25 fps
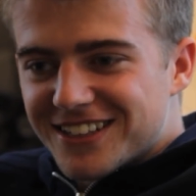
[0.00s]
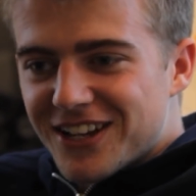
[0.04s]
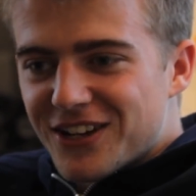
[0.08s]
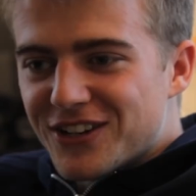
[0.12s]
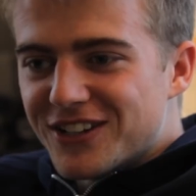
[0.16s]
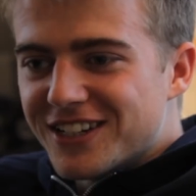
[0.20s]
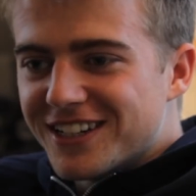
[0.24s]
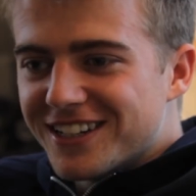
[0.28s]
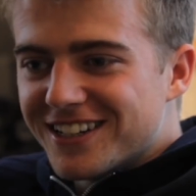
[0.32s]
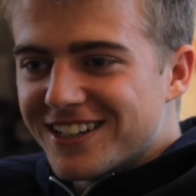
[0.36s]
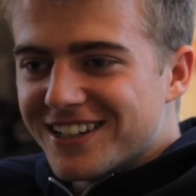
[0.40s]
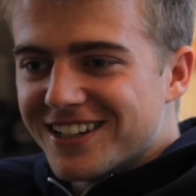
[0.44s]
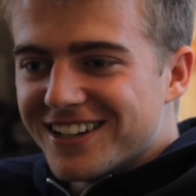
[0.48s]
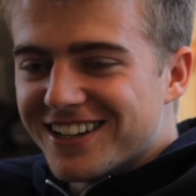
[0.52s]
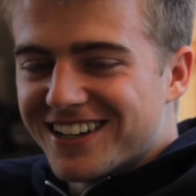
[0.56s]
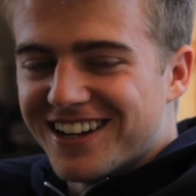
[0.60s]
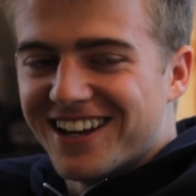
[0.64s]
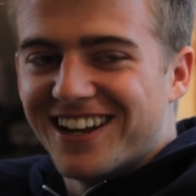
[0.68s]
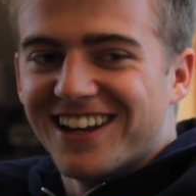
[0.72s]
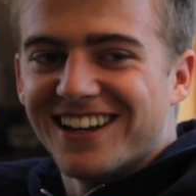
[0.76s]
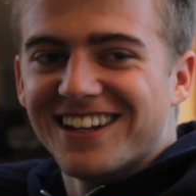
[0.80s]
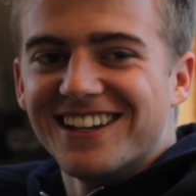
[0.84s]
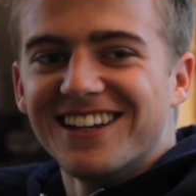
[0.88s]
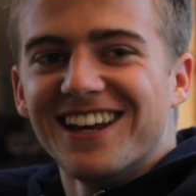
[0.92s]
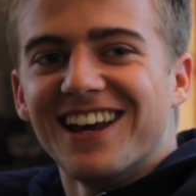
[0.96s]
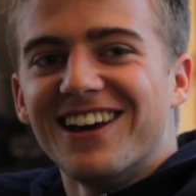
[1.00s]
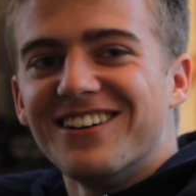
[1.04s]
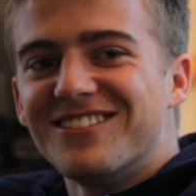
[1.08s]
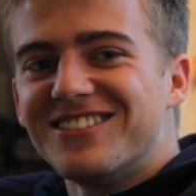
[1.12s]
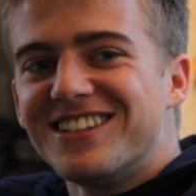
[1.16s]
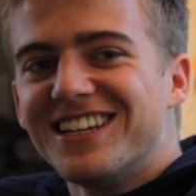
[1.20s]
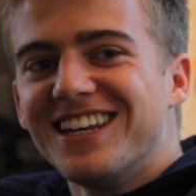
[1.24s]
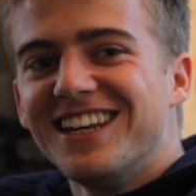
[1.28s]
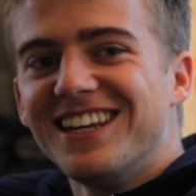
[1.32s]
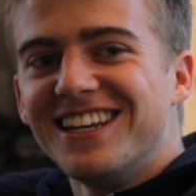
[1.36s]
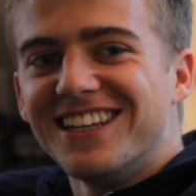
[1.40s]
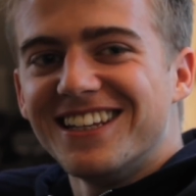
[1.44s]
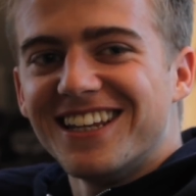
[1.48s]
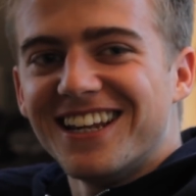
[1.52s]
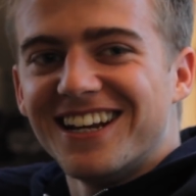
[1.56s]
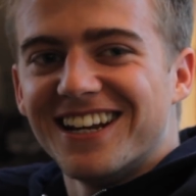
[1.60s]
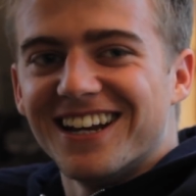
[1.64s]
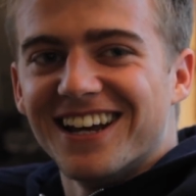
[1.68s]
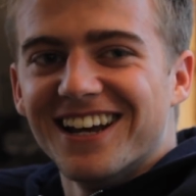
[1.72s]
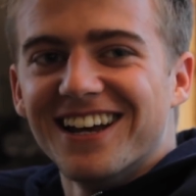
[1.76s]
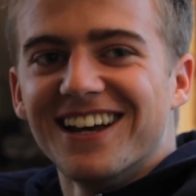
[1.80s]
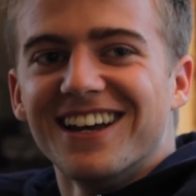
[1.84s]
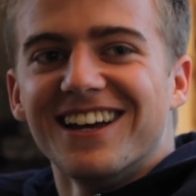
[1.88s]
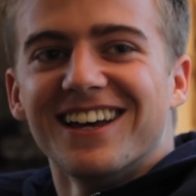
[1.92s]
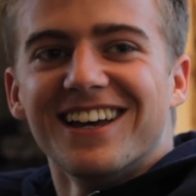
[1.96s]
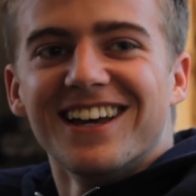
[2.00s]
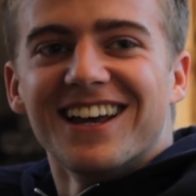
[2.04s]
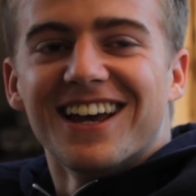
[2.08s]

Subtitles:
So you have to eat your dinner.